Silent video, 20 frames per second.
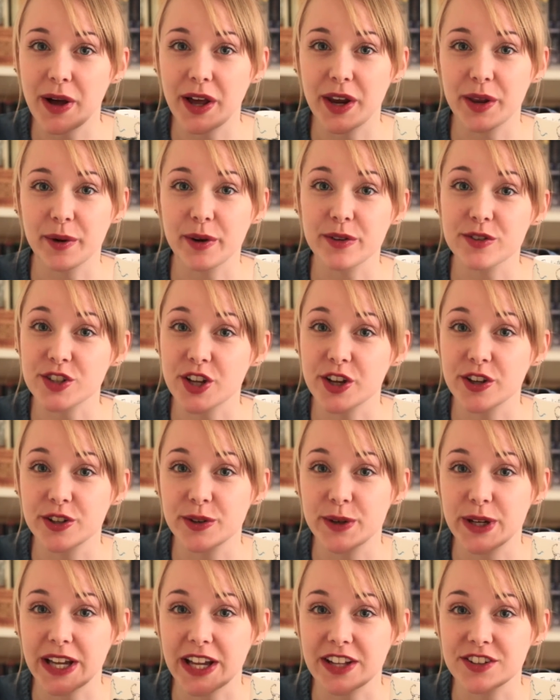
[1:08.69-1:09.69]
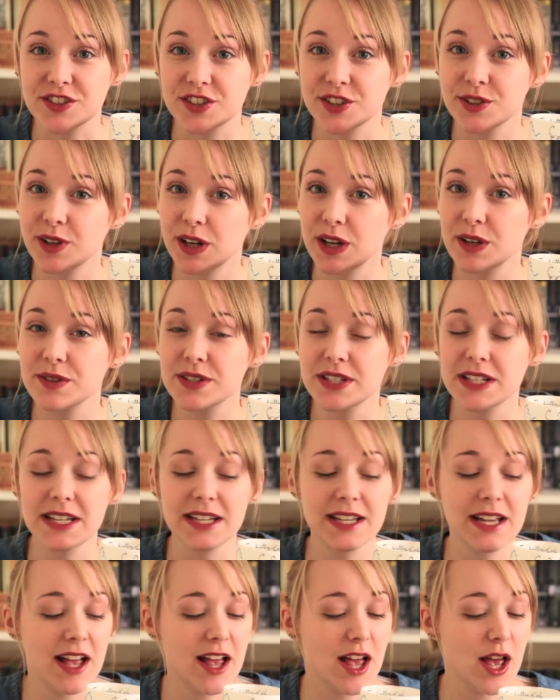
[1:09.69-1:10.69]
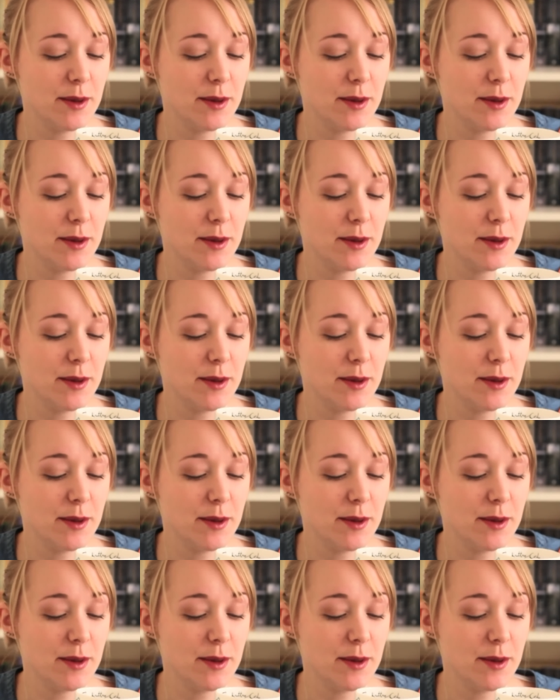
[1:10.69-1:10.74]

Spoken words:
and I won't show you it again too closely